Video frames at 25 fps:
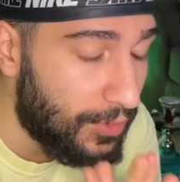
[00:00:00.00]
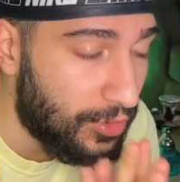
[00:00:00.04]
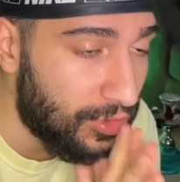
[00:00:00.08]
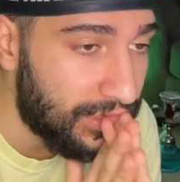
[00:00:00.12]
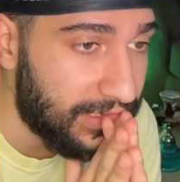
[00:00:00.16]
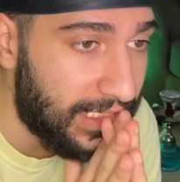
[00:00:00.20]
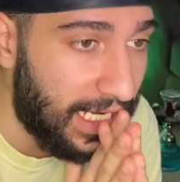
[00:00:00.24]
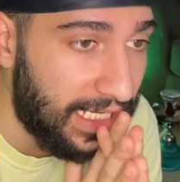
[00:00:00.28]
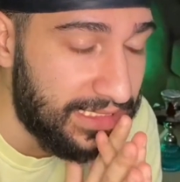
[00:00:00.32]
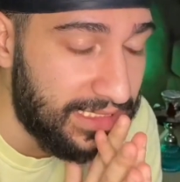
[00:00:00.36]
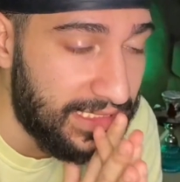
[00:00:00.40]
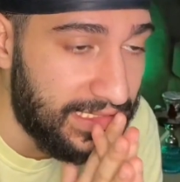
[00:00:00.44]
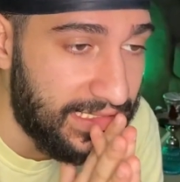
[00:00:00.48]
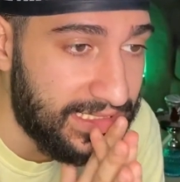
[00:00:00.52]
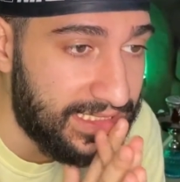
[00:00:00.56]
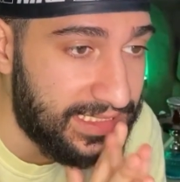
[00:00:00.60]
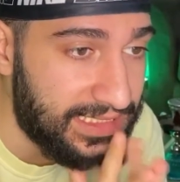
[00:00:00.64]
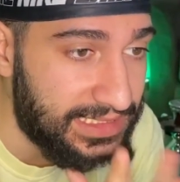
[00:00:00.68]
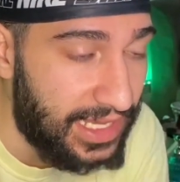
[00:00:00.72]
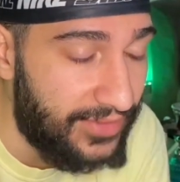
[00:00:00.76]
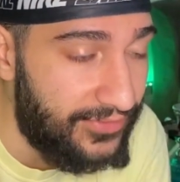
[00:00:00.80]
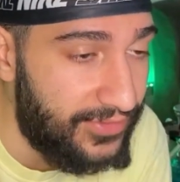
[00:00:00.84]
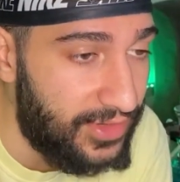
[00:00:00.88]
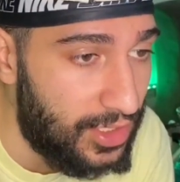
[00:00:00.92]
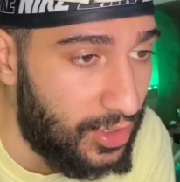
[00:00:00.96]
bro. This guy's like a
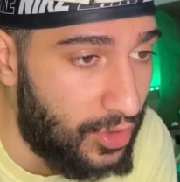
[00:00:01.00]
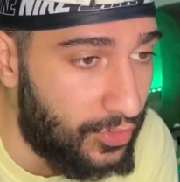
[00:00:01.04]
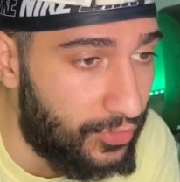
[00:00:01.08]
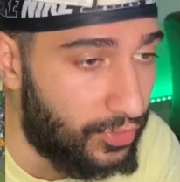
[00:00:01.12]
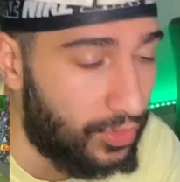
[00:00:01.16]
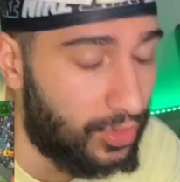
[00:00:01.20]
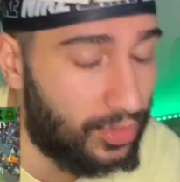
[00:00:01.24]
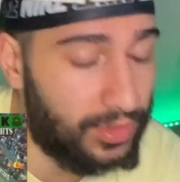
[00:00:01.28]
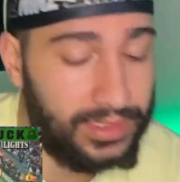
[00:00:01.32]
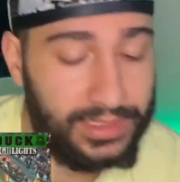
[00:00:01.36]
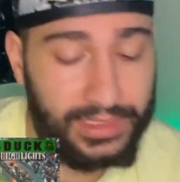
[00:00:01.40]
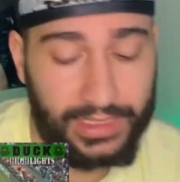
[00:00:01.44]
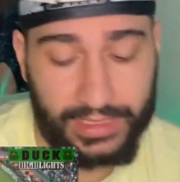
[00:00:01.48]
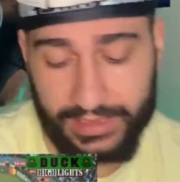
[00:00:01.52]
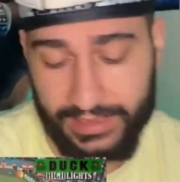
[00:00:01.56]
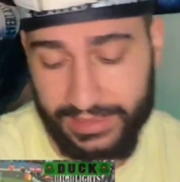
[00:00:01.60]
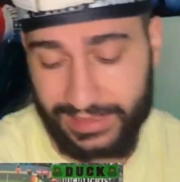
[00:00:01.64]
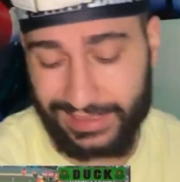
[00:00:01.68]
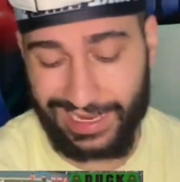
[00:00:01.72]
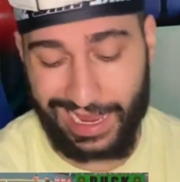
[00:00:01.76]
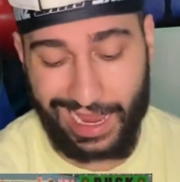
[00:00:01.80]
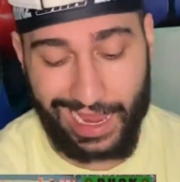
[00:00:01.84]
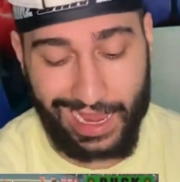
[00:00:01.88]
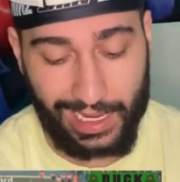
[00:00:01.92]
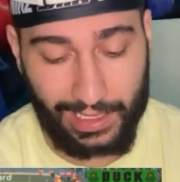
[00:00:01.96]
seventy overall. This is
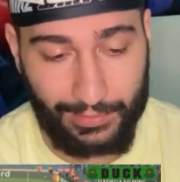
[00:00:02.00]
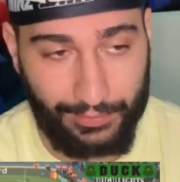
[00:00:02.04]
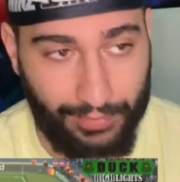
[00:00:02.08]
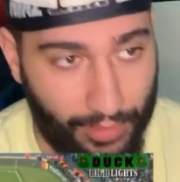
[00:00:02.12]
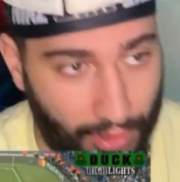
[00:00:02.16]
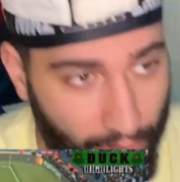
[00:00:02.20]
sad,